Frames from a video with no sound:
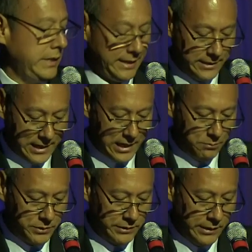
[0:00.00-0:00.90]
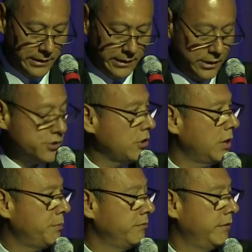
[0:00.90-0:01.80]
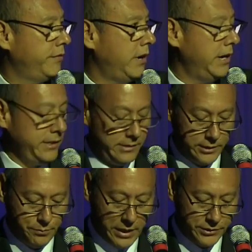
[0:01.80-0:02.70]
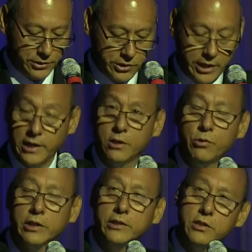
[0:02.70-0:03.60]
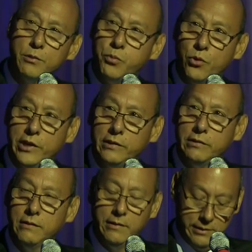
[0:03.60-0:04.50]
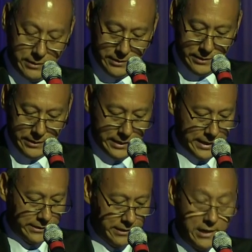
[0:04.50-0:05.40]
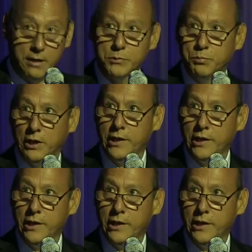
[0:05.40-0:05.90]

At times, it's sharp and refined, its message cutting quickly to the point, at times